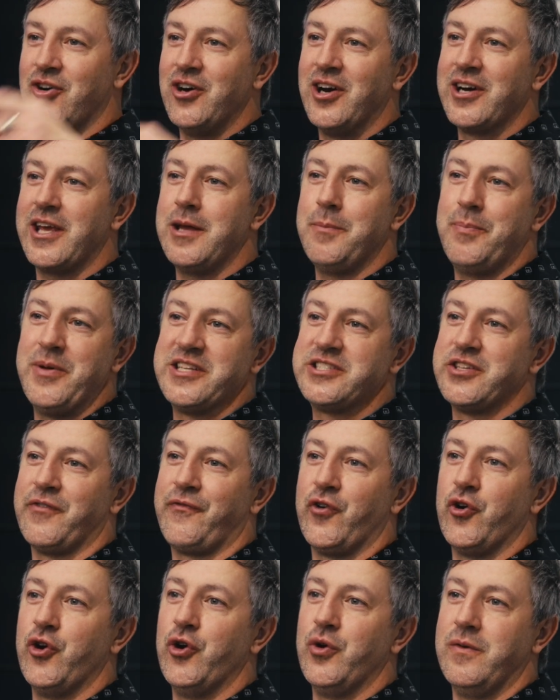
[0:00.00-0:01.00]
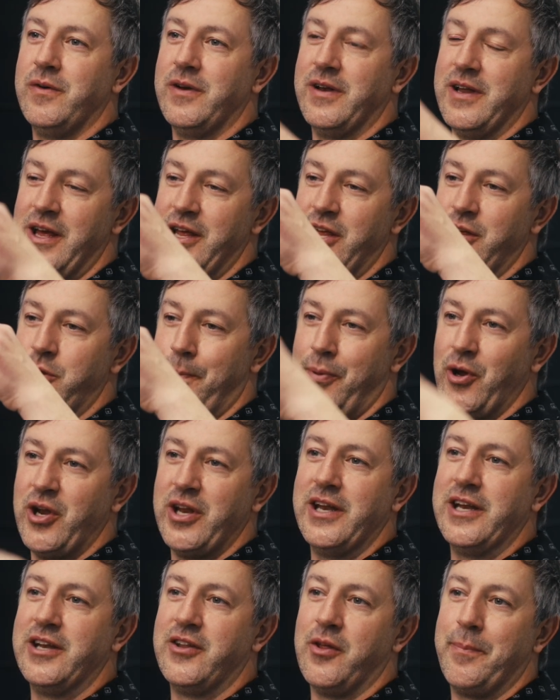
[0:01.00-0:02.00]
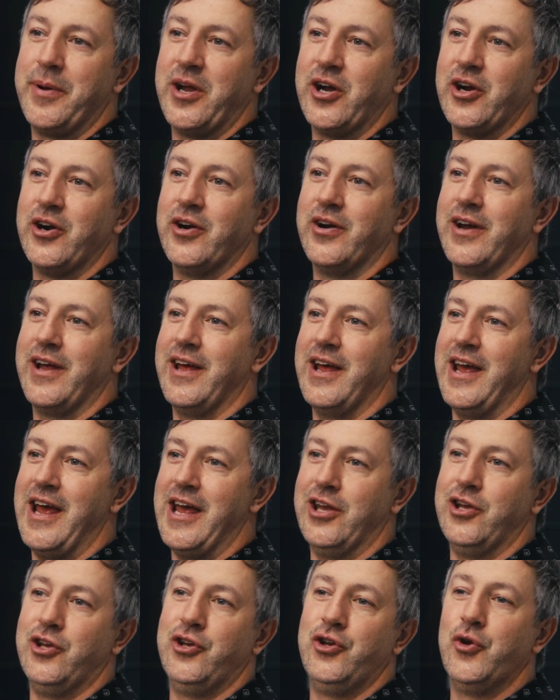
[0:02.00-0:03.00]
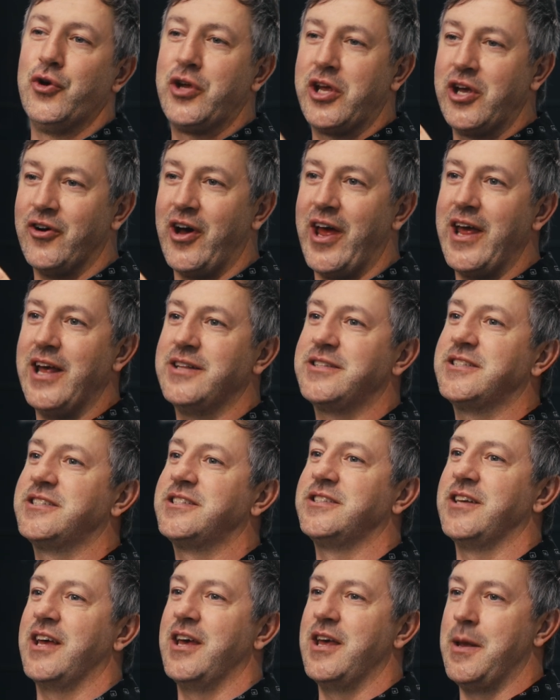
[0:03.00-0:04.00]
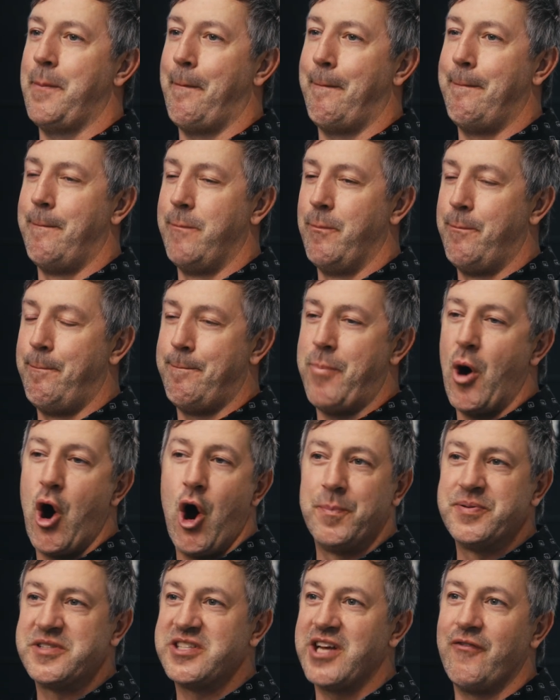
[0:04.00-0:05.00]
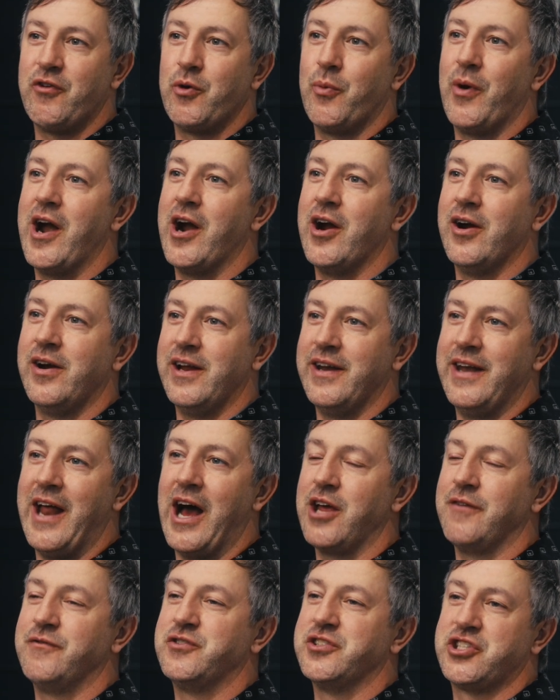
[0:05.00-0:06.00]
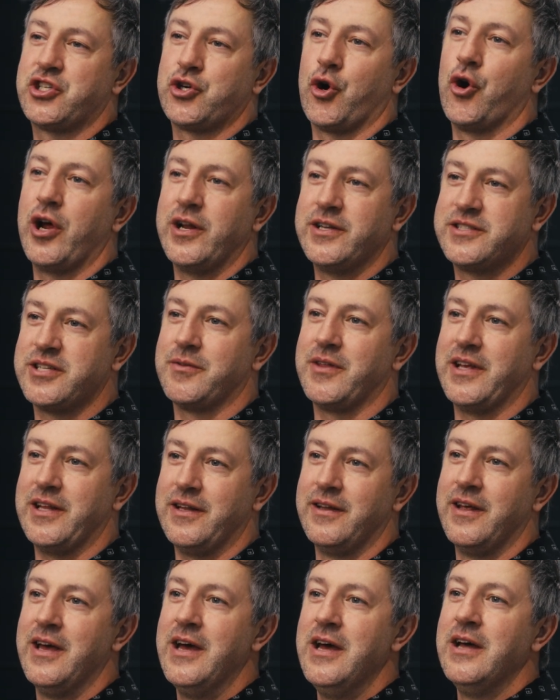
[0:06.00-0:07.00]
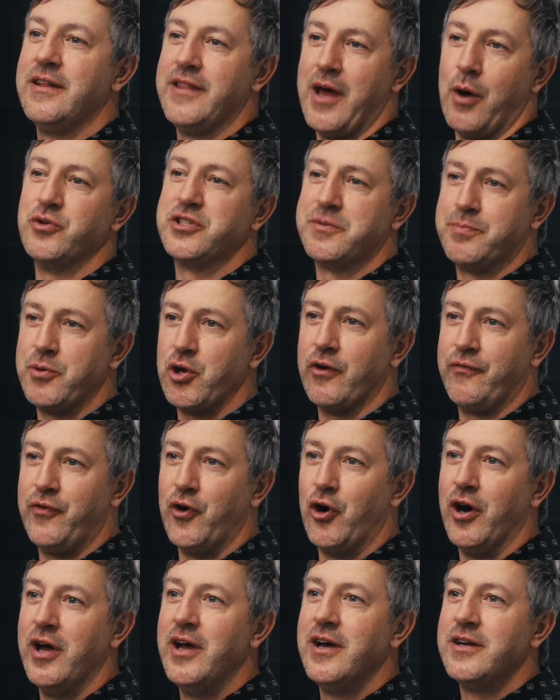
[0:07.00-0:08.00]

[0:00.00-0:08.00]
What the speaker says: clunky piece of fruit, you put it into the beer, it nucleates, it pulps everywhere, and now you've destroyed something that was beautiful.